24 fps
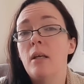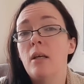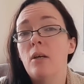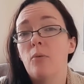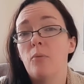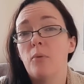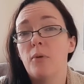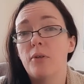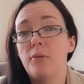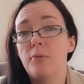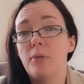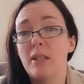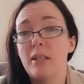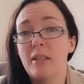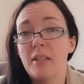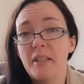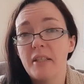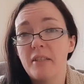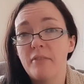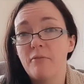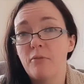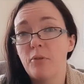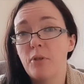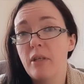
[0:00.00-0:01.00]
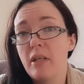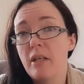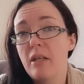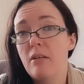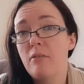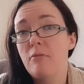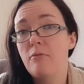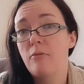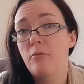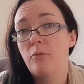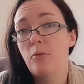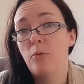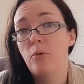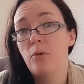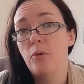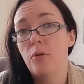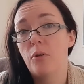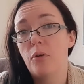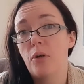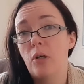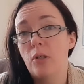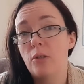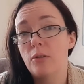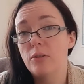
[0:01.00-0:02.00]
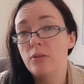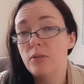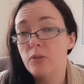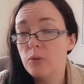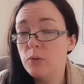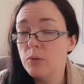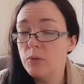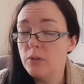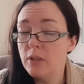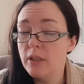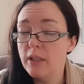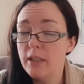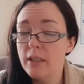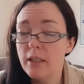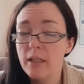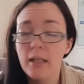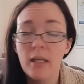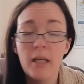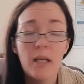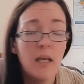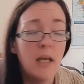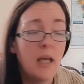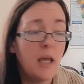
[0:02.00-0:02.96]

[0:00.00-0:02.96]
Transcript: We're doing a lot of reading for our schooling,